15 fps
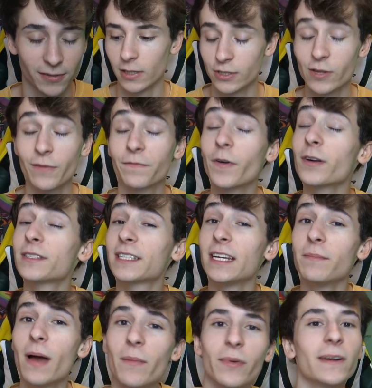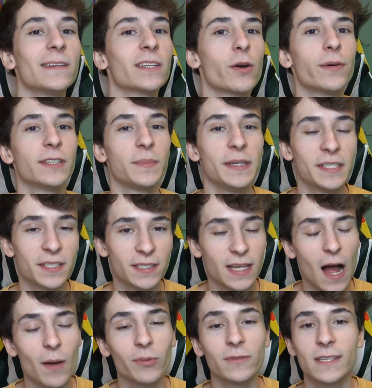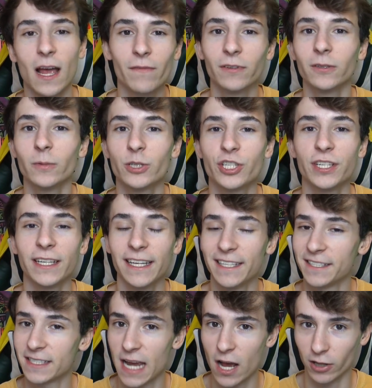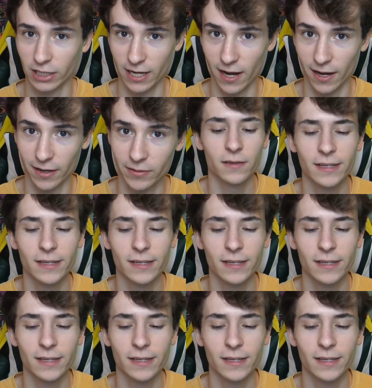So the first team member is going to be Sobble's evolution Inteleon.